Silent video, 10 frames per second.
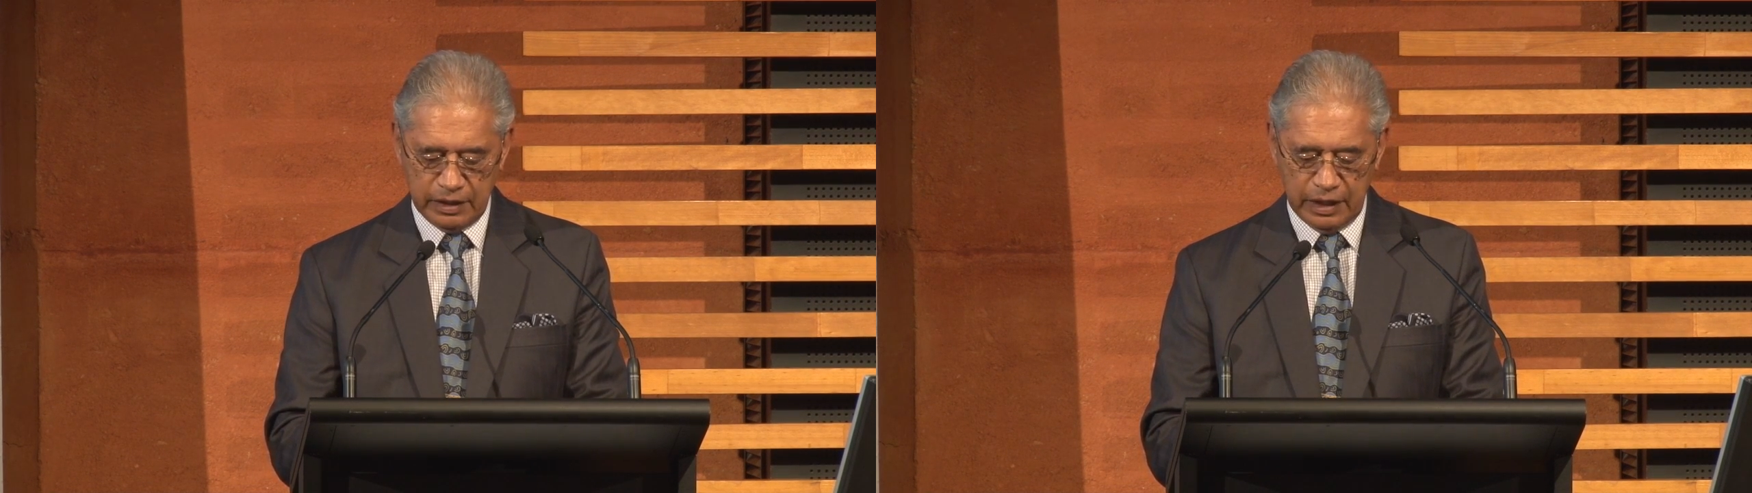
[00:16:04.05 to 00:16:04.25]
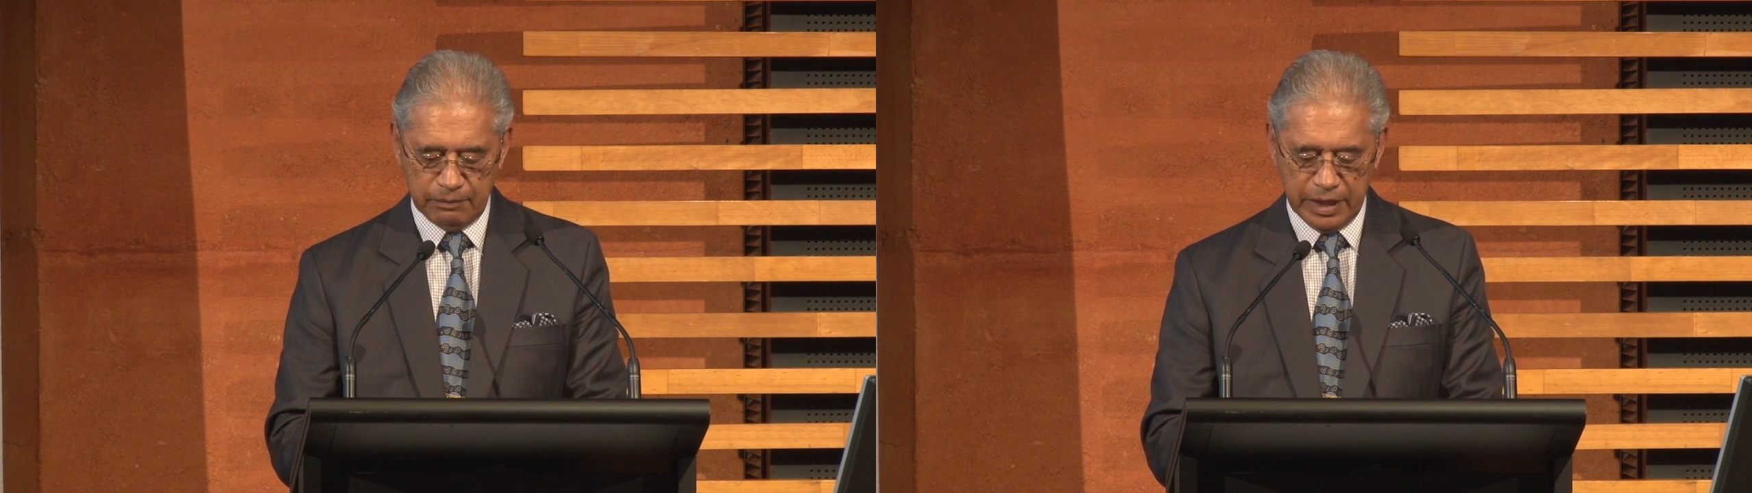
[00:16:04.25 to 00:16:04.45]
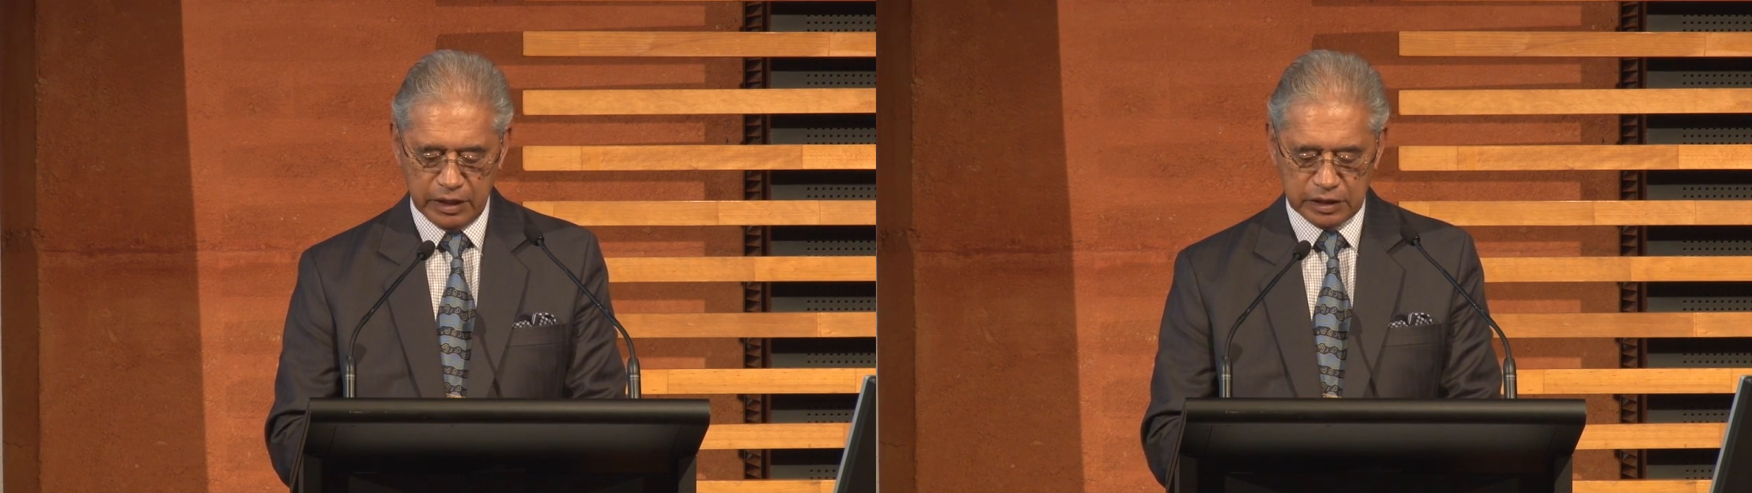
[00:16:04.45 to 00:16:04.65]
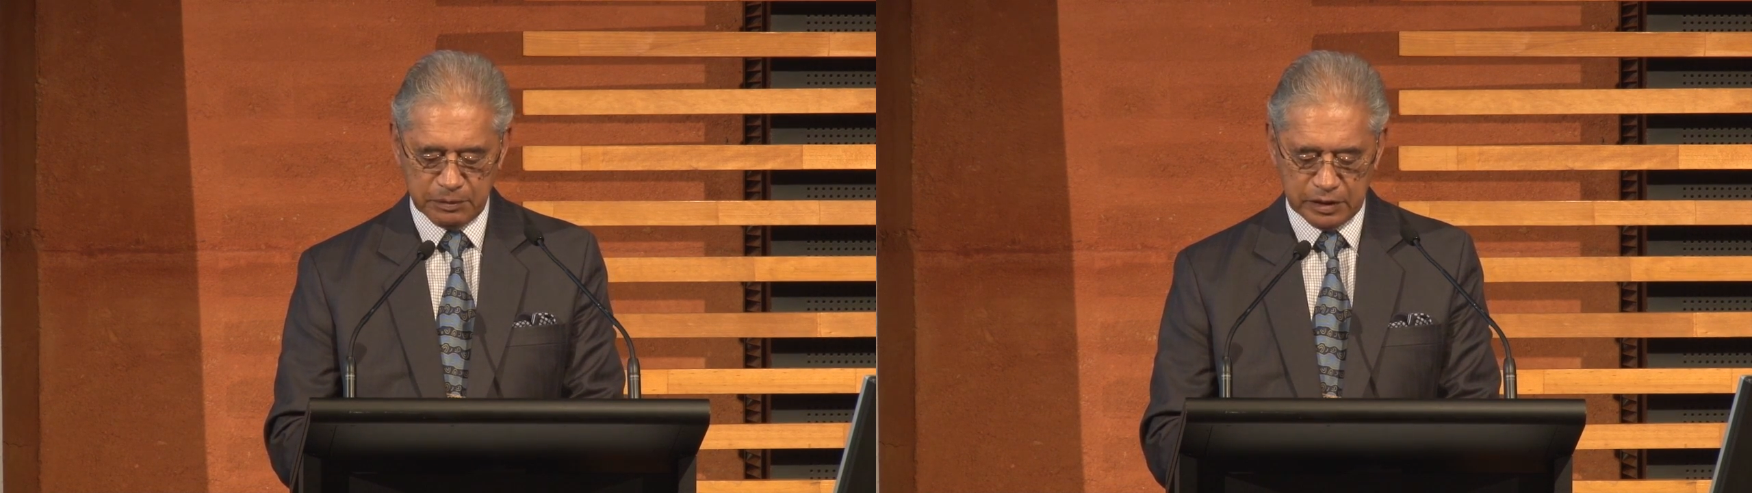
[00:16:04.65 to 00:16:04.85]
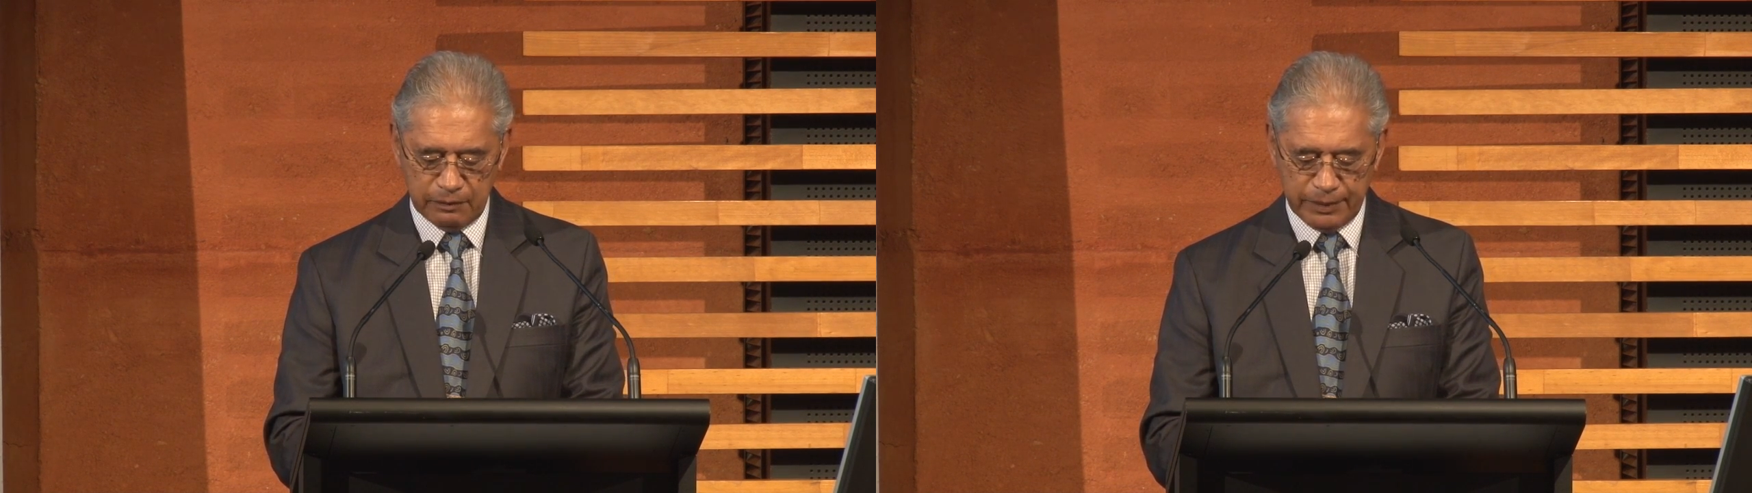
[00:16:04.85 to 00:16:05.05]
and
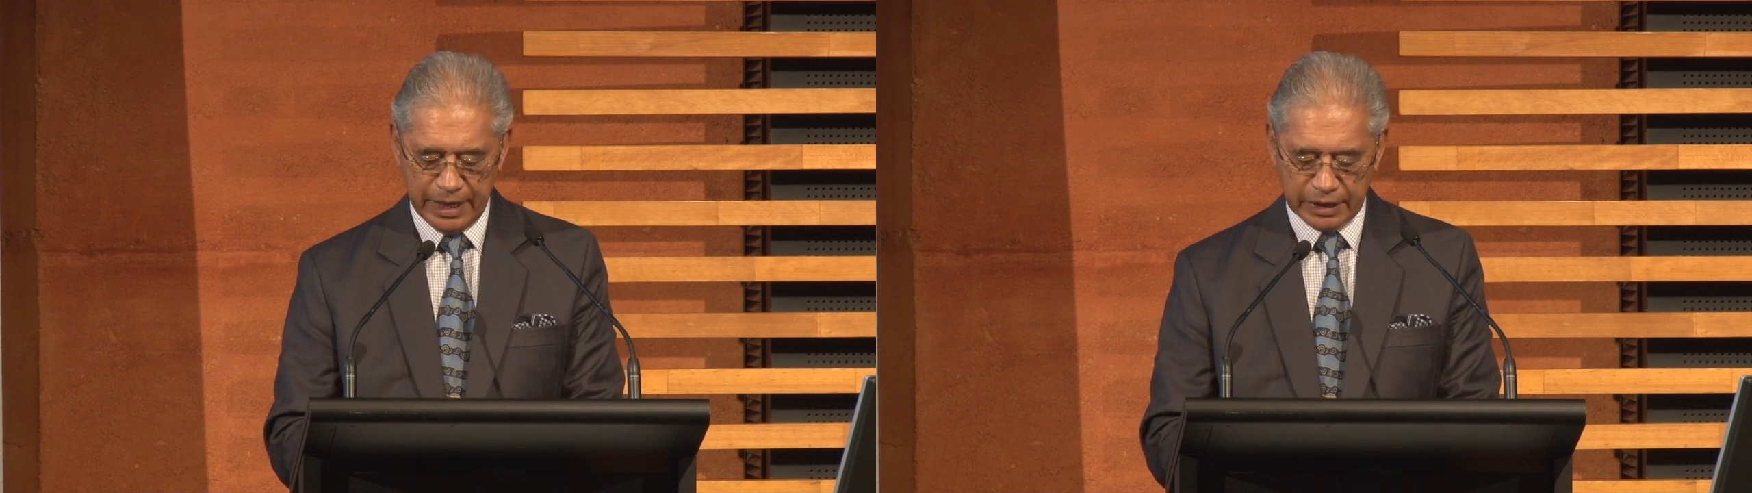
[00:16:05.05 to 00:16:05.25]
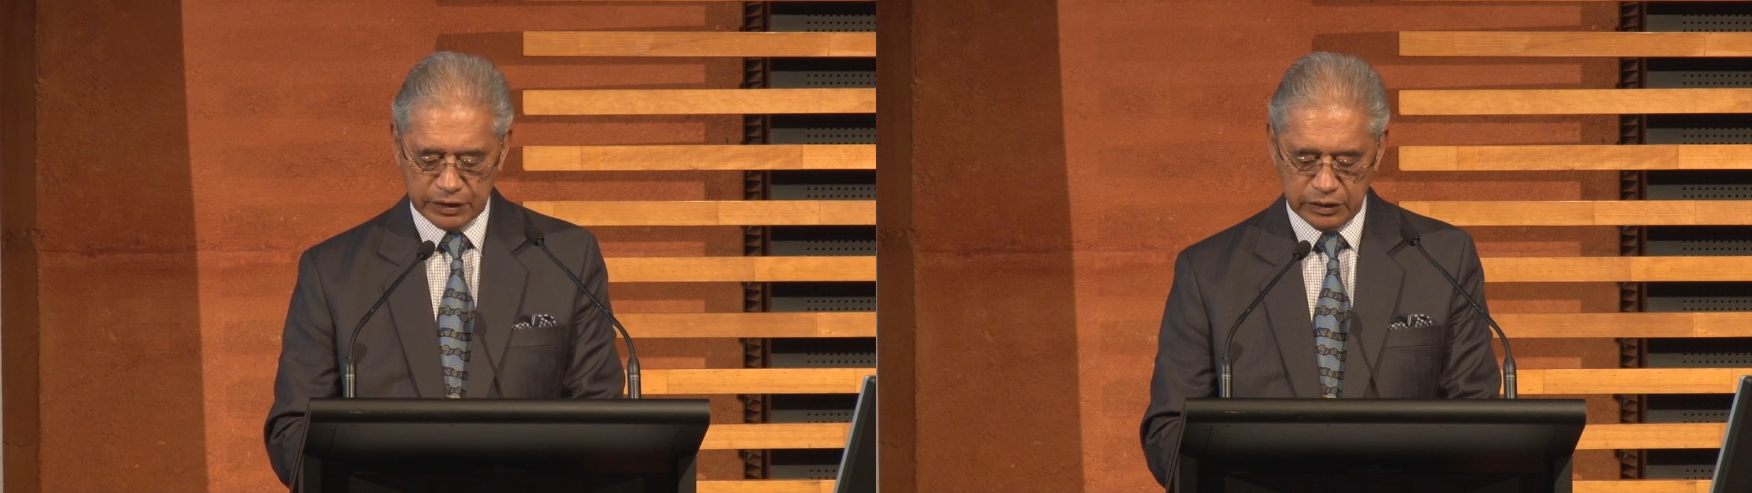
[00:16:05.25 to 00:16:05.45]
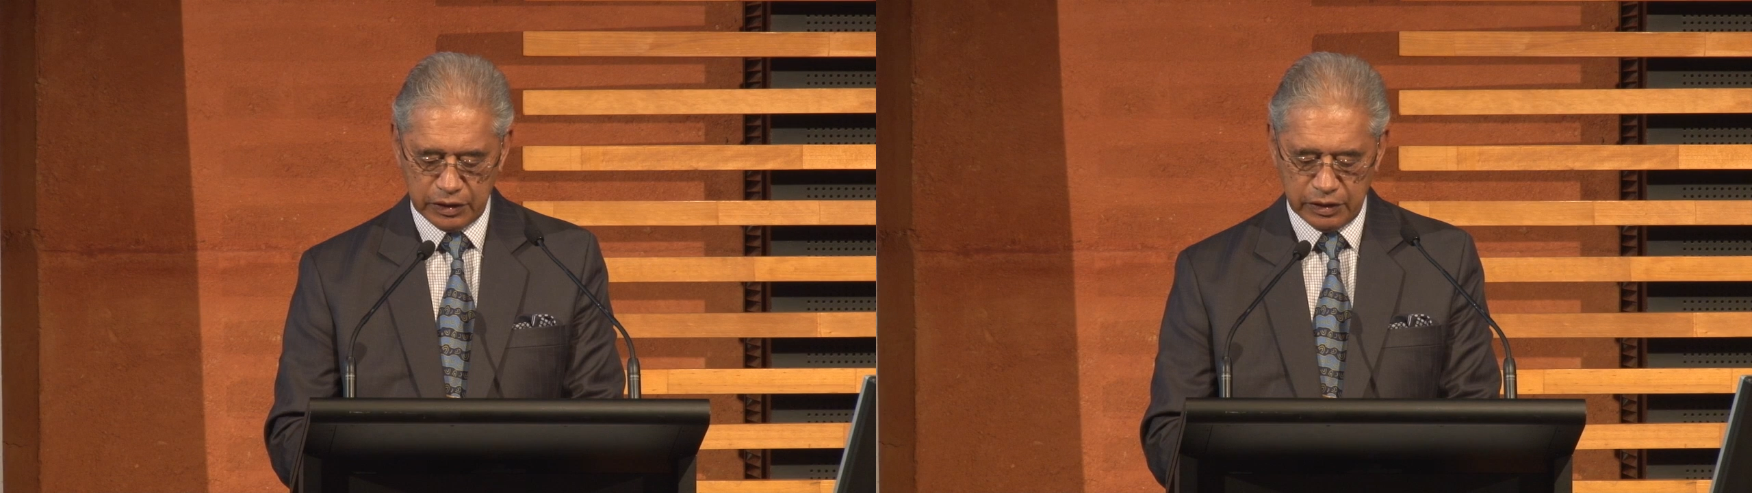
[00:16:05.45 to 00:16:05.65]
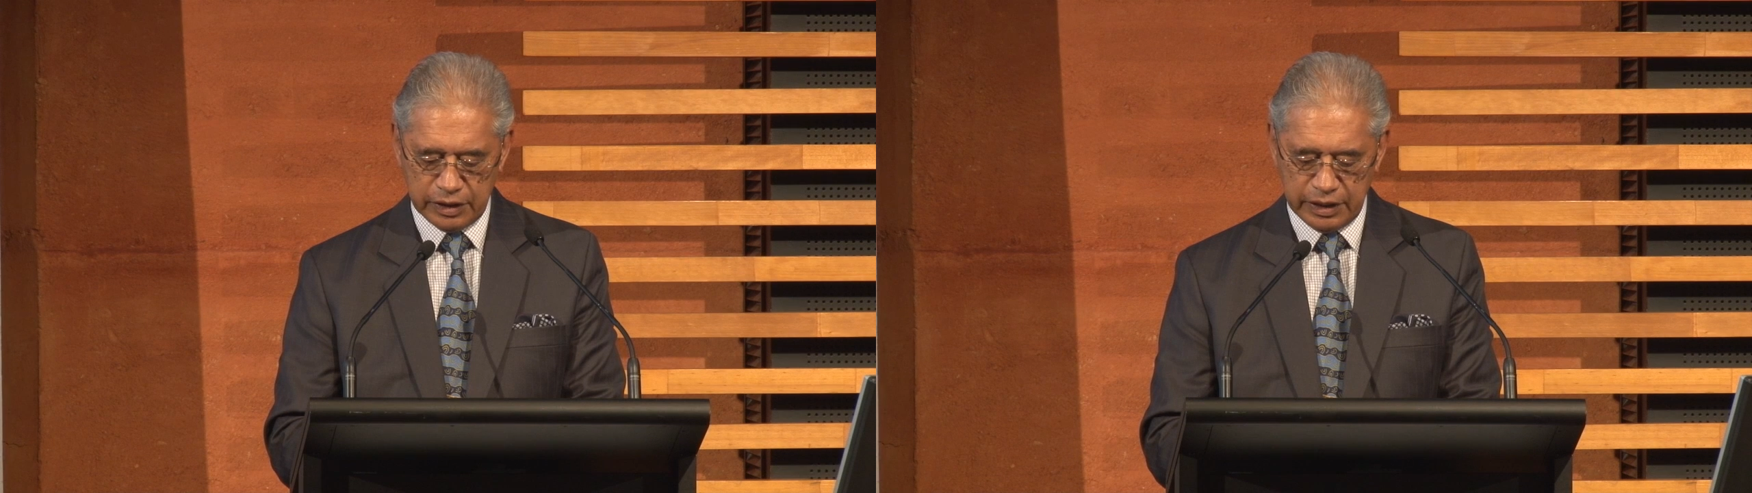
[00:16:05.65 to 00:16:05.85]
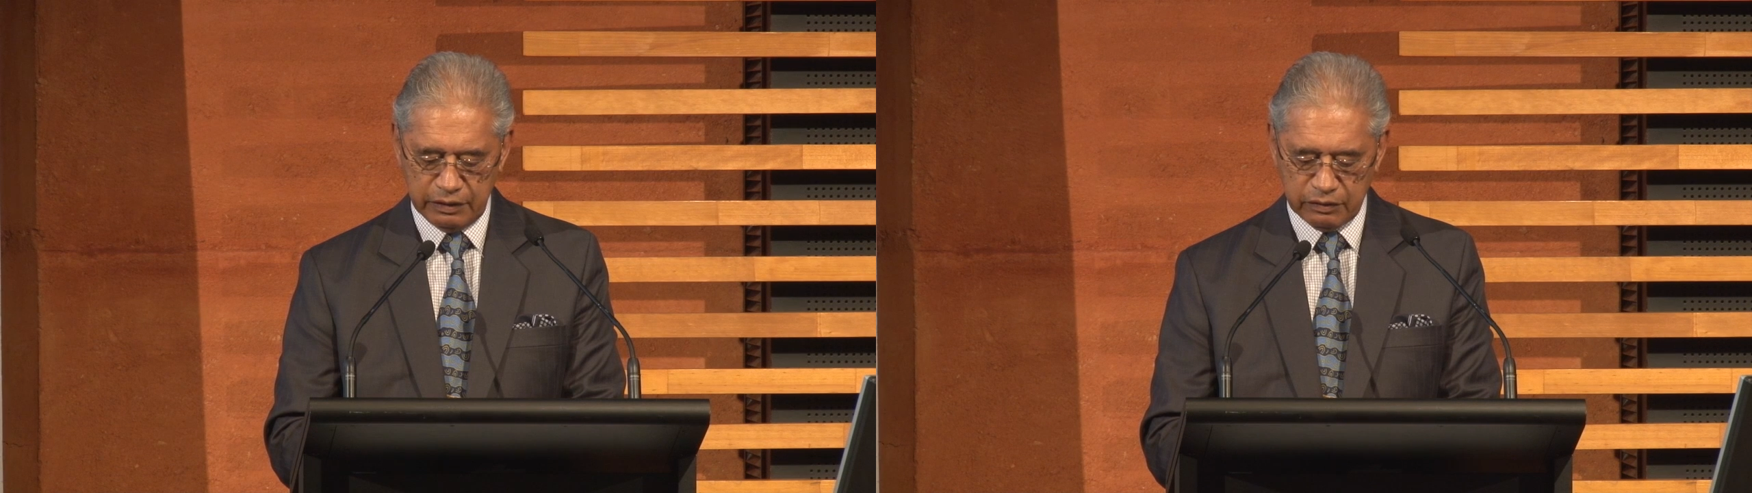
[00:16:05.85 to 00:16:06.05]
management of parks not
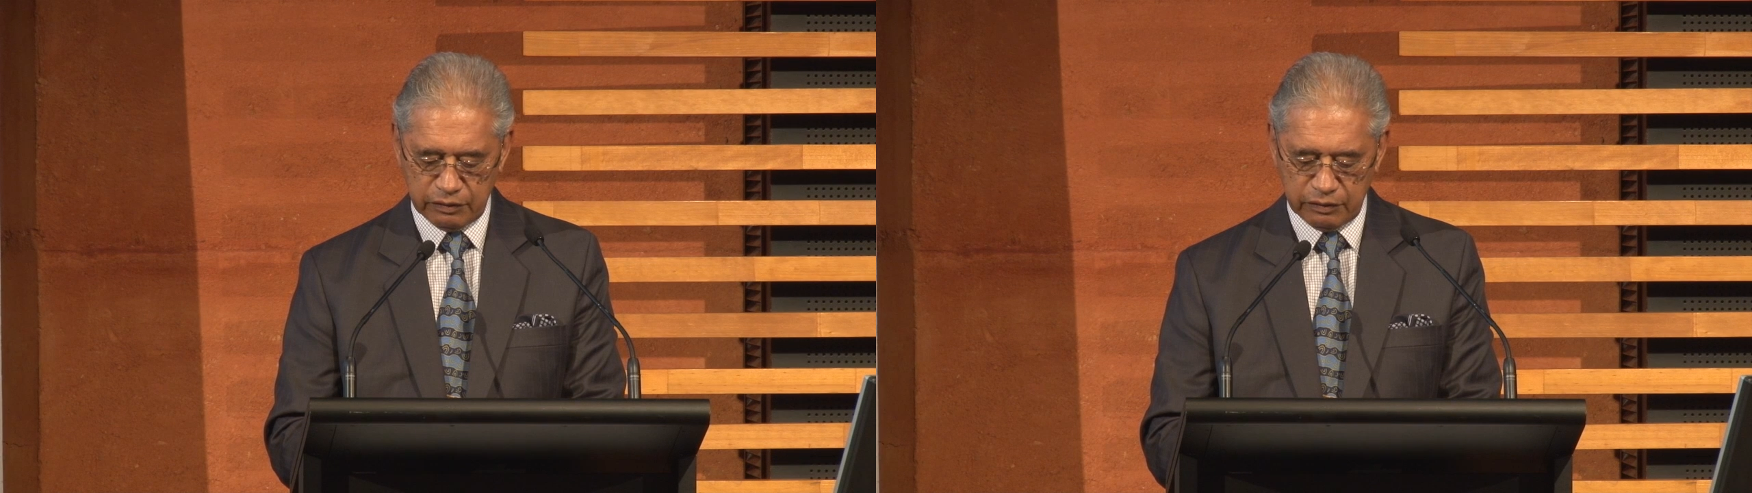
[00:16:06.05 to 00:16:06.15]
only